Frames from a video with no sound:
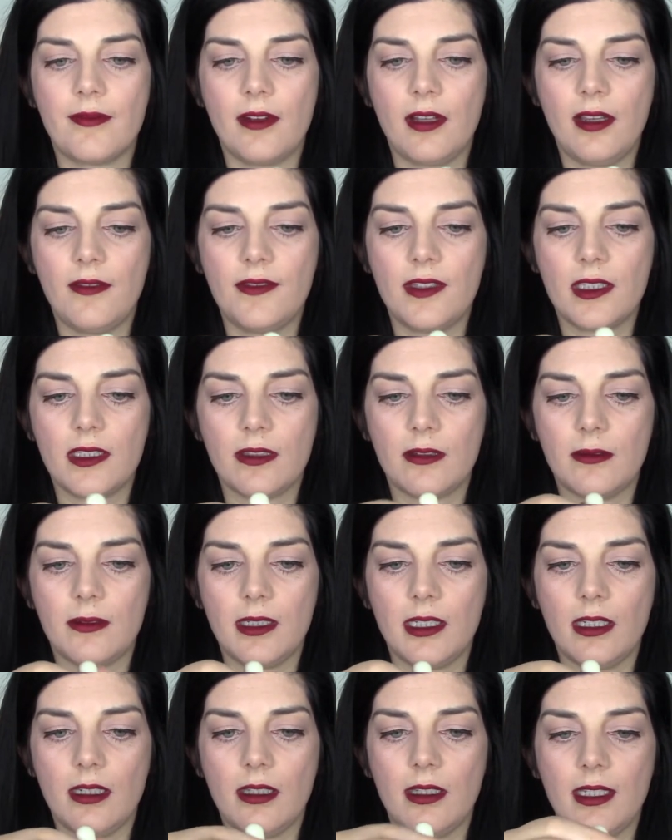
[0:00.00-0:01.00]
of this
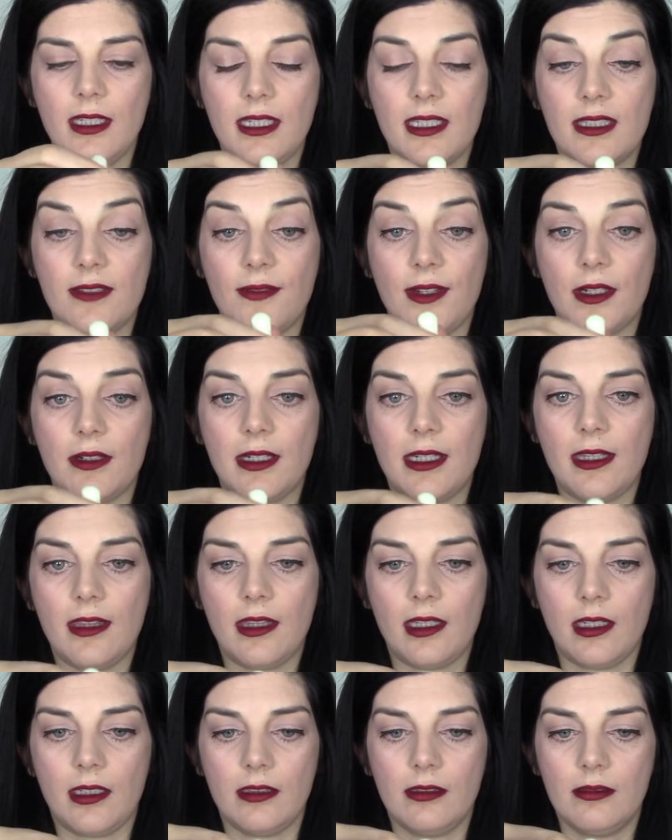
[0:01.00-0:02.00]
oil is very
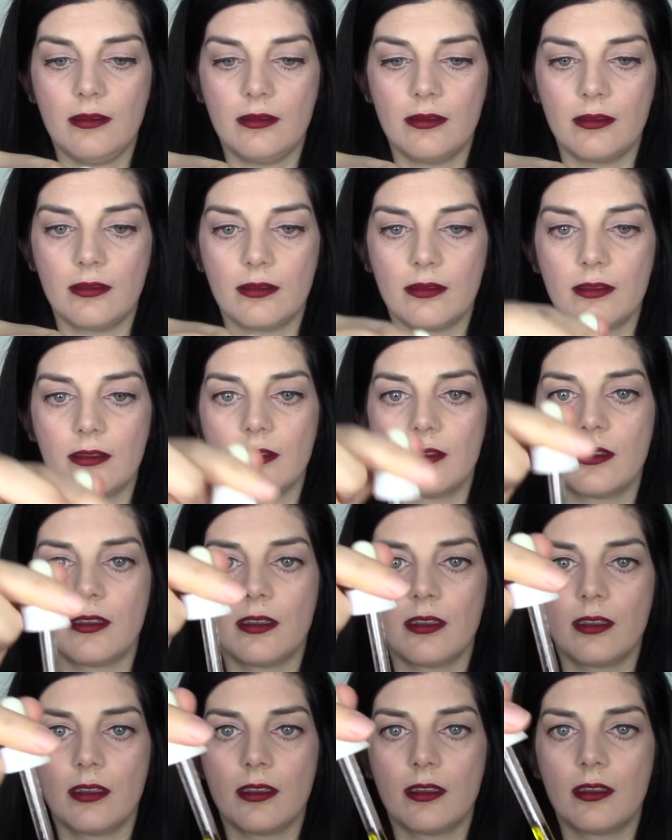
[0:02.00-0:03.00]
thin.
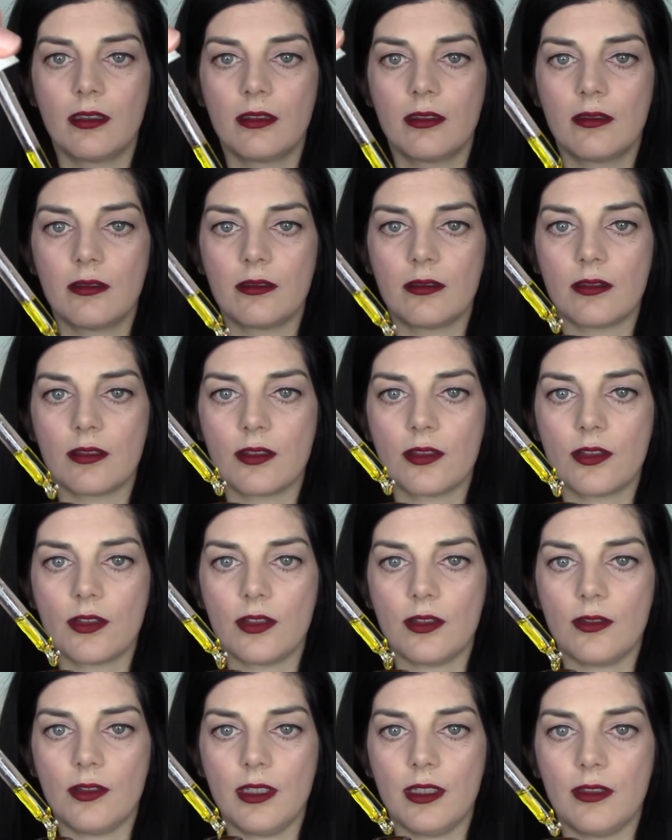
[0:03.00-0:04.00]
Just
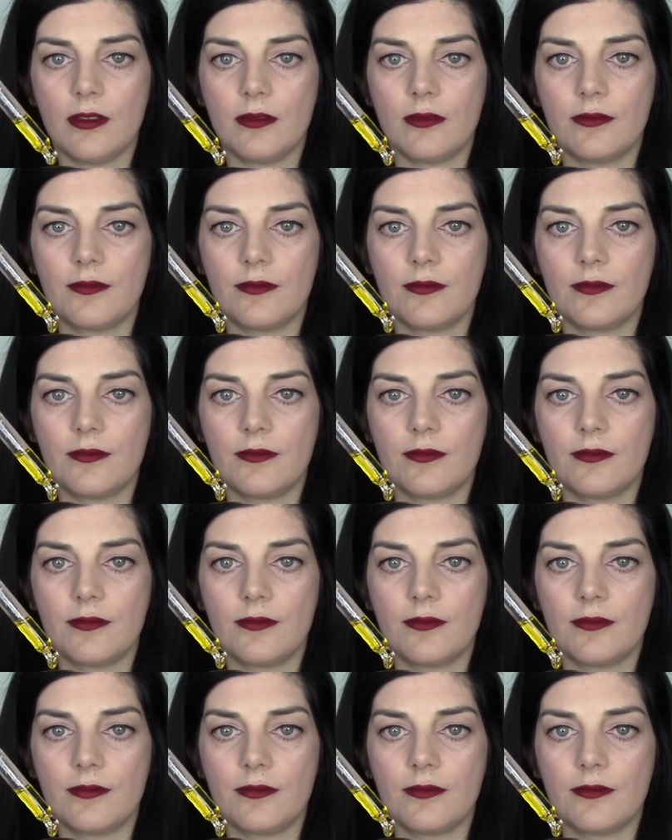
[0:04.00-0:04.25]
show you.